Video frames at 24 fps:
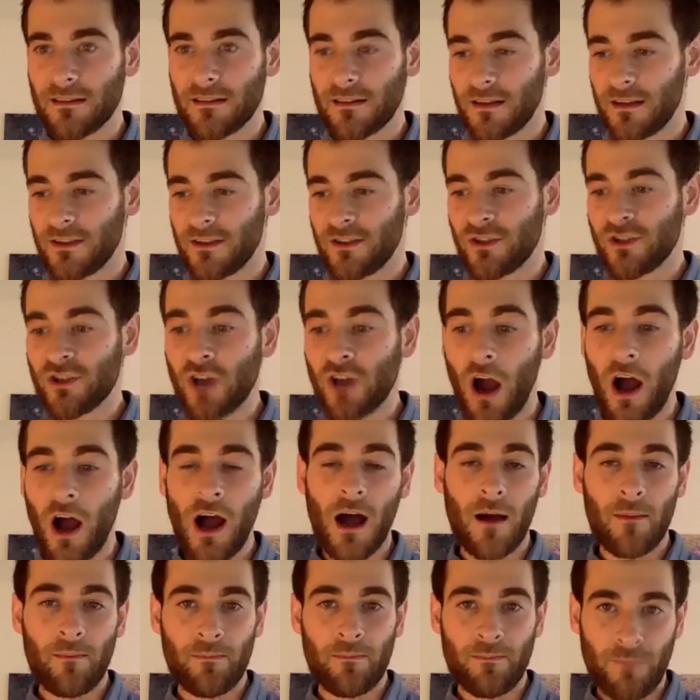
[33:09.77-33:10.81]
the
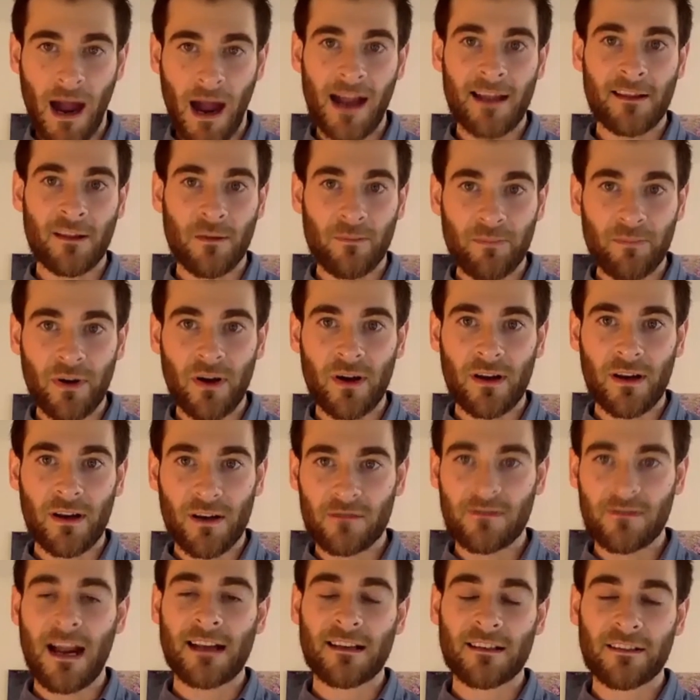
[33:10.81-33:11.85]
job by the book
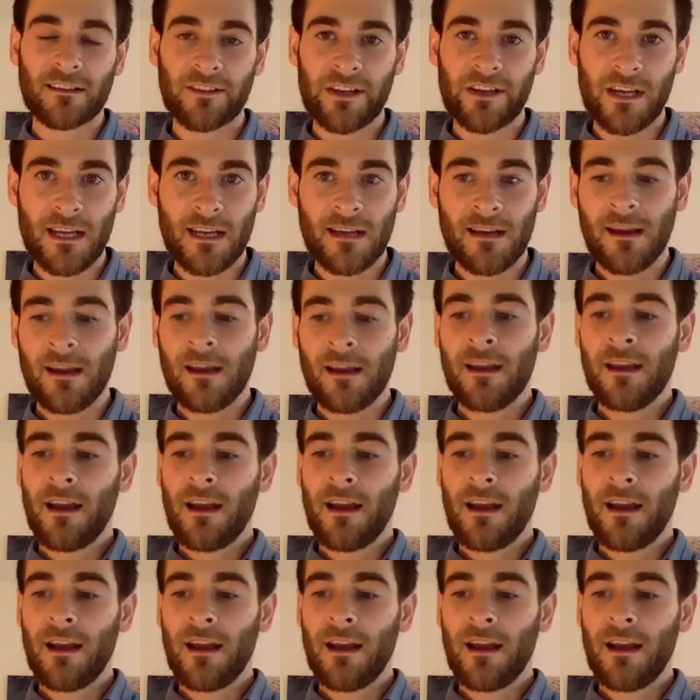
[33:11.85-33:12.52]
correctly.